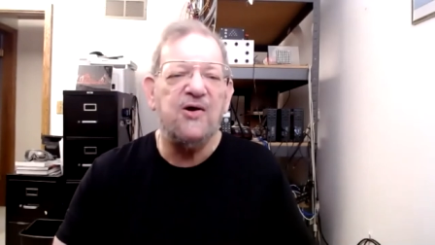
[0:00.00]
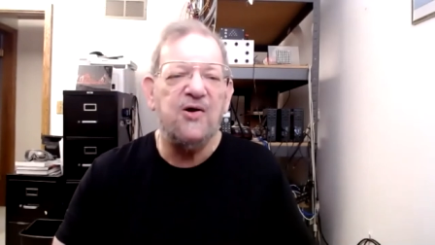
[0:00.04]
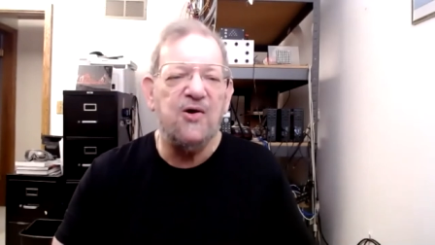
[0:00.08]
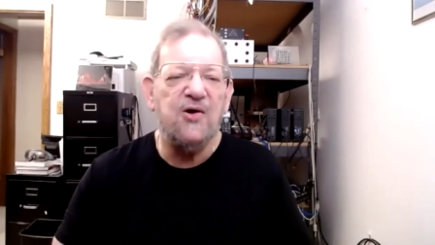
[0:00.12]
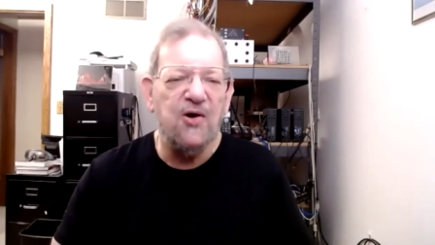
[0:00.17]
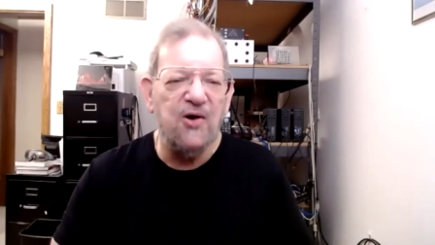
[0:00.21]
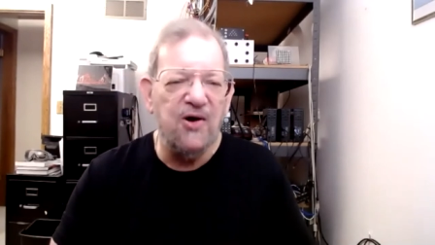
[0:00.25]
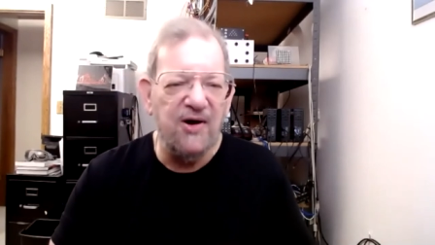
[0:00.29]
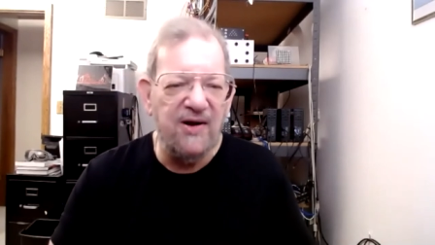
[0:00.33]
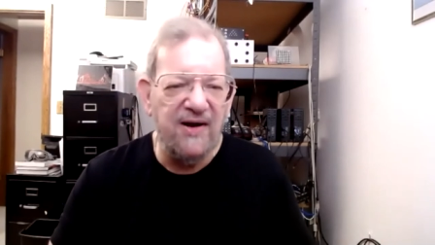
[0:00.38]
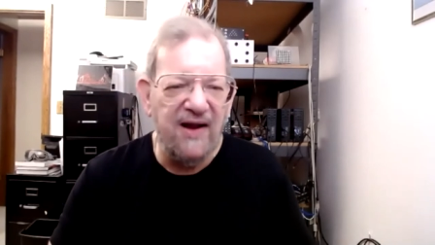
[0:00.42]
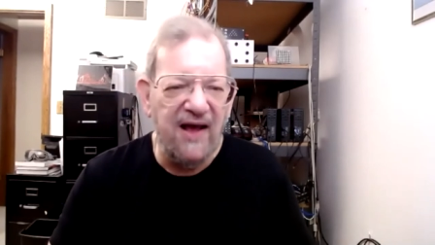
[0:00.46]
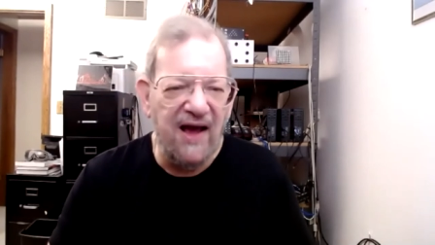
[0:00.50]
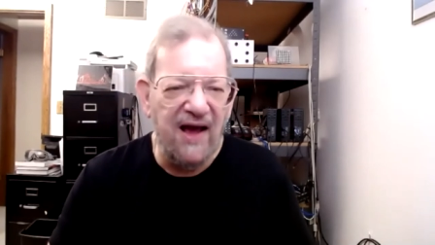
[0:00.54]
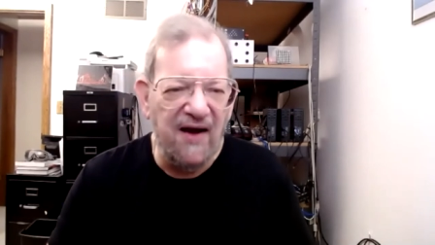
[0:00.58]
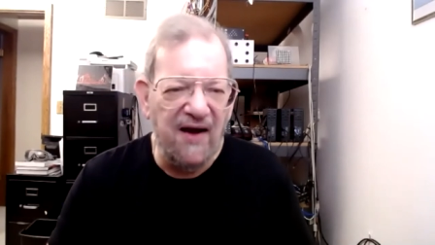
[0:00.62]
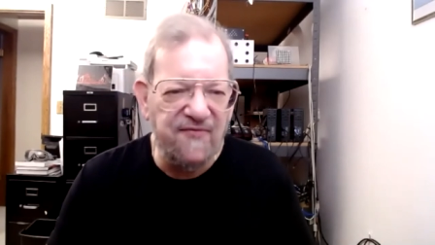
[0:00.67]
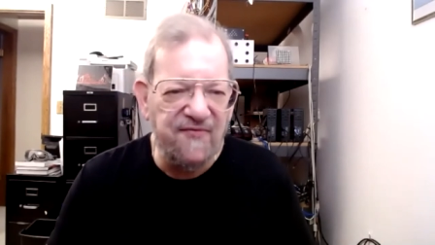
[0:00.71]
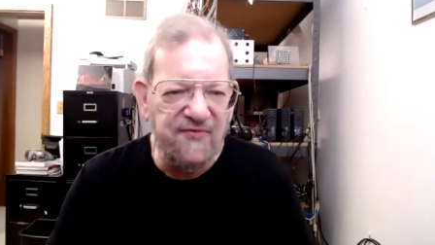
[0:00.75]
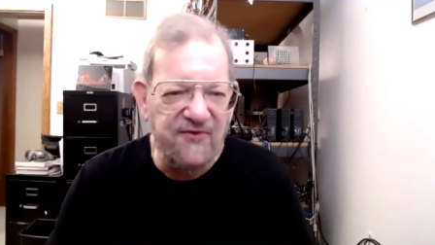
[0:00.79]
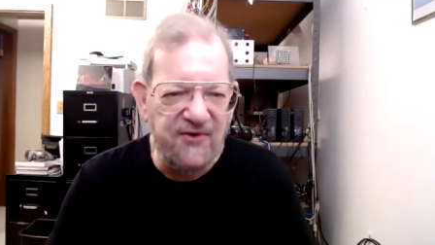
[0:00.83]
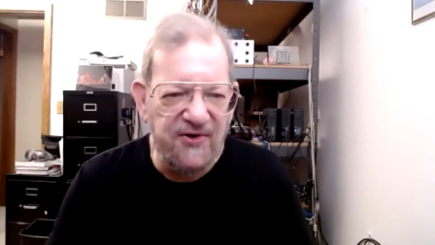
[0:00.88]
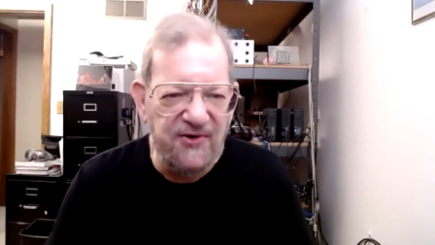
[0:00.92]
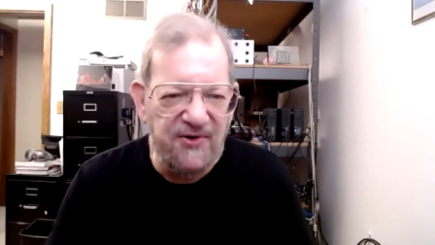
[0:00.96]
Good
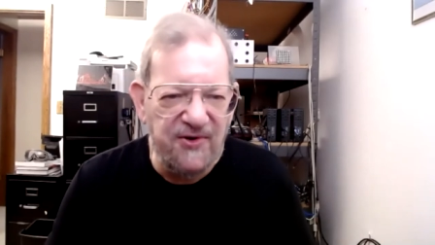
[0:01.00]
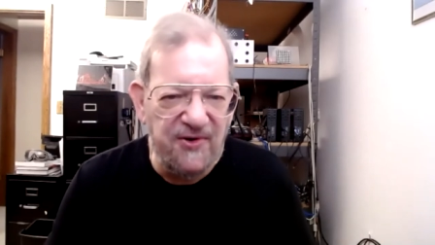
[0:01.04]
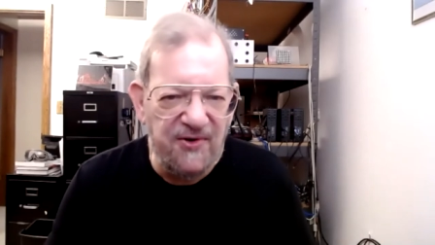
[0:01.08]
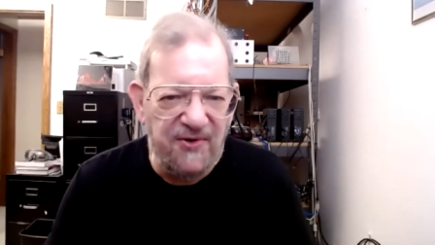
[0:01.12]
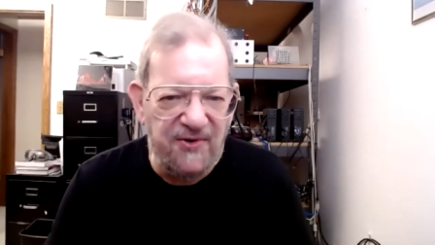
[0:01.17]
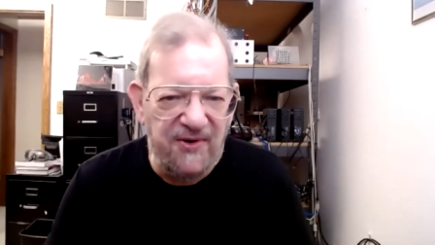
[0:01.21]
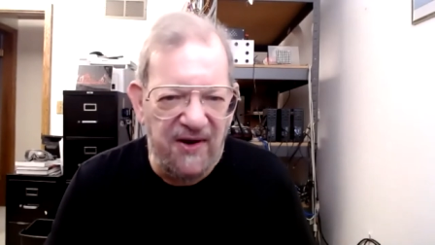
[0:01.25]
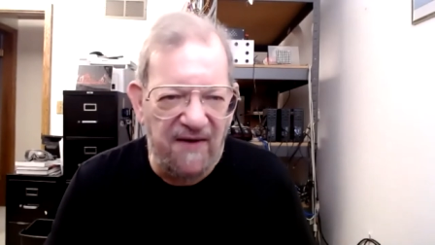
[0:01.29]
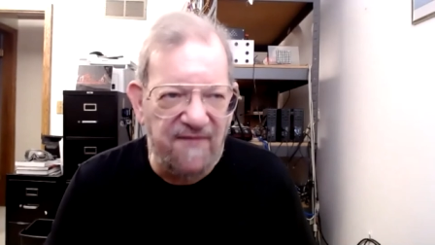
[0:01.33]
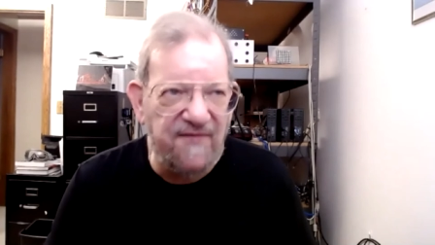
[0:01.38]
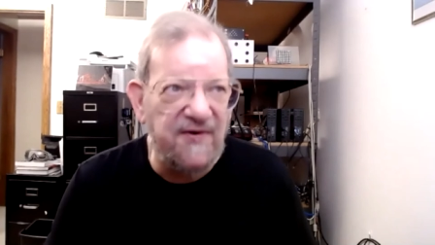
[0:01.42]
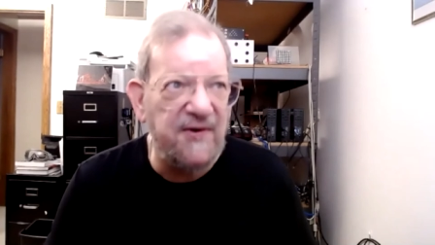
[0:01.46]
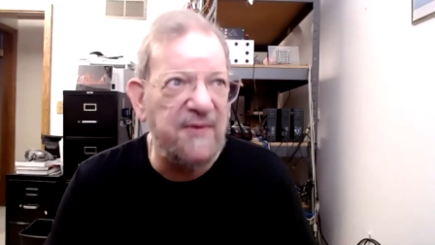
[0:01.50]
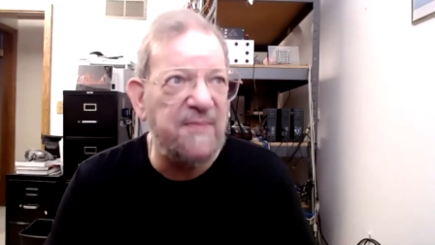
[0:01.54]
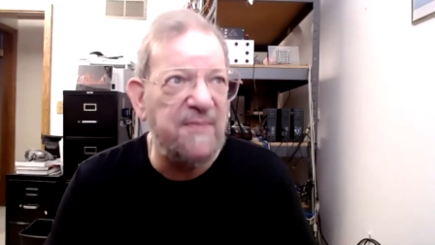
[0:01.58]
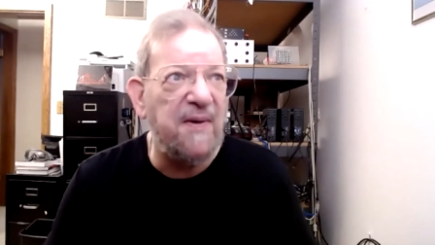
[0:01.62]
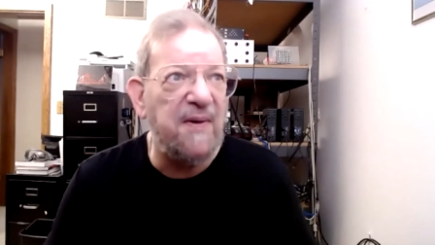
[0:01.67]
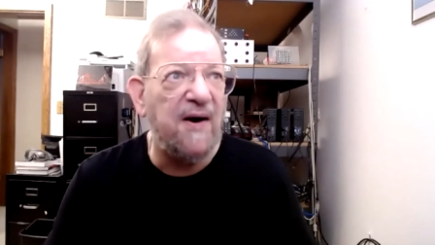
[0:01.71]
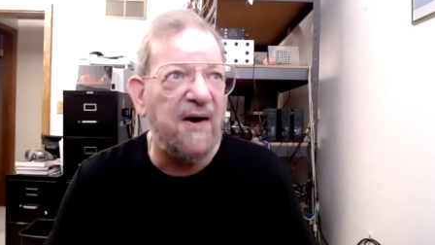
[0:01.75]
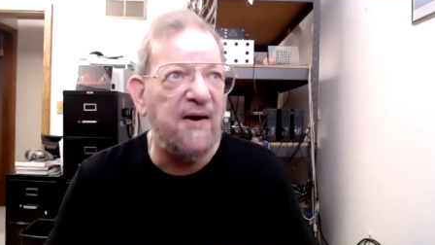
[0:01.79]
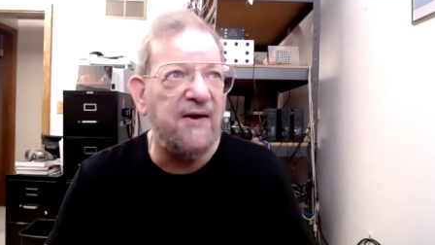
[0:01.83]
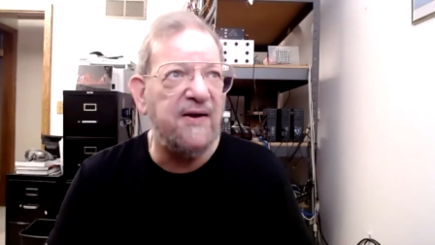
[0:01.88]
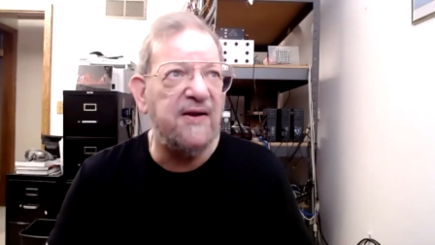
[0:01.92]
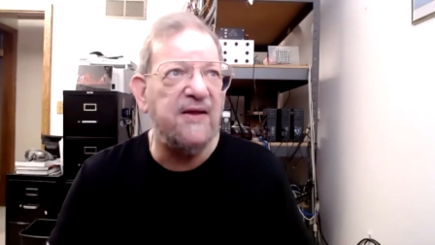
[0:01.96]
afternoon,
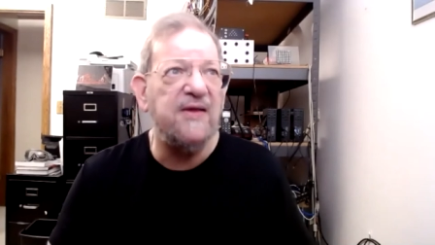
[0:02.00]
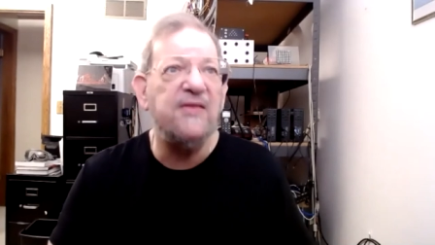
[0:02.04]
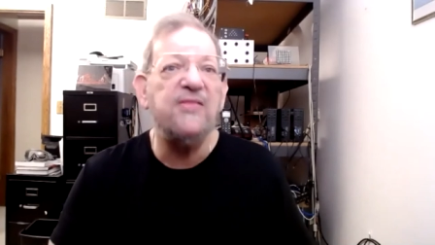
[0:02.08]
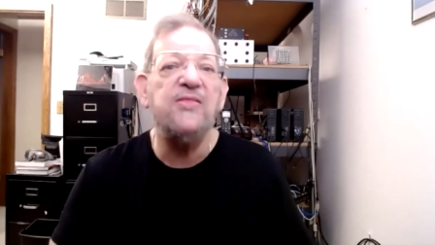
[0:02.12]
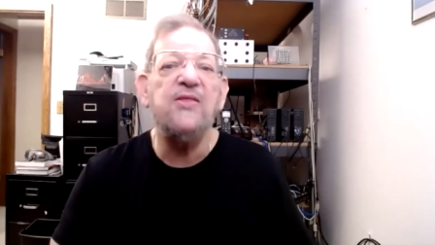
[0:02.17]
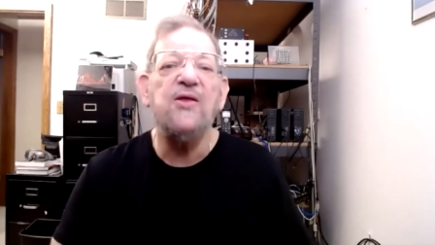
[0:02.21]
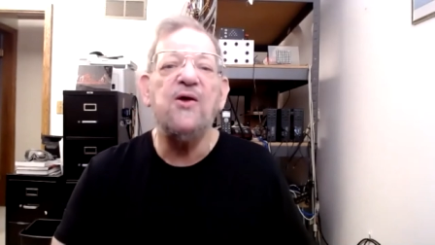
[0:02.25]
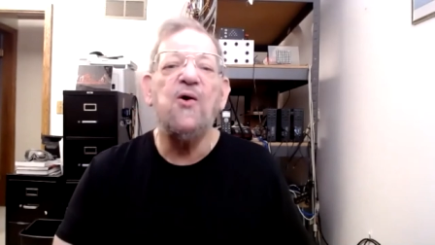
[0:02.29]
everybody.